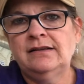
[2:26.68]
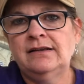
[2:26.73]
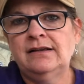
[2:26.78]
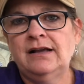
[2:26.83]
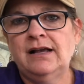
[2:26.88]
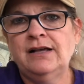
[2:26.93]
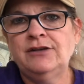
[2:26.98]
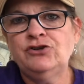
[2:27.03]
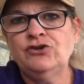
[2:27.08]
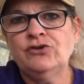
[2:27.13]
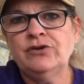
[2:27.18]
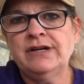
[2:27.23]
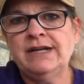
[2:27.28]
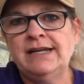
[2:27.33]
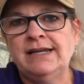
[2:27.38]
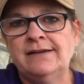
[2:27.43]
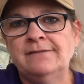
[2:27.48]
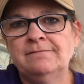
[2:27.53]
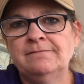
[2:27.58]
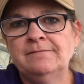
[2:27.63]
a
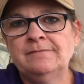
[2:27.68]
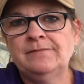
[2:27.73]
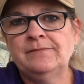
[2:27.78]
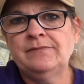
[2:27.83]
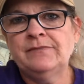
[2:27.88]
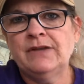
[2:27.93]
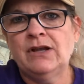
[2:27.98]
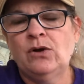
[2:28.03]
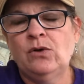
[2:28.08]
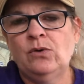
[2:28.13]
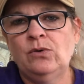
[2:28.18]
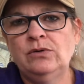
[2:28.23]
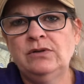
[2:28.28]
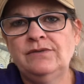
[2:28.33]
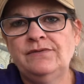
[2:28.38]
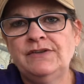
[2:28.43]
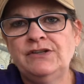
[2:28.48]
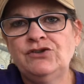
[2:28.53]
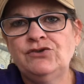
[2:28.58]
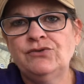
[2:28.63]
tree, the hole
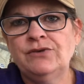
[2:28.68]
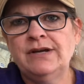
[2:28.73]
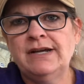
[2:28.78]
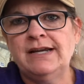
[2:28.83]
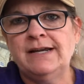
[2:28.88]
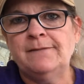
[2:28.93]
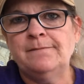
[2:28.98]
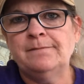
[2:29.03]
of a tree.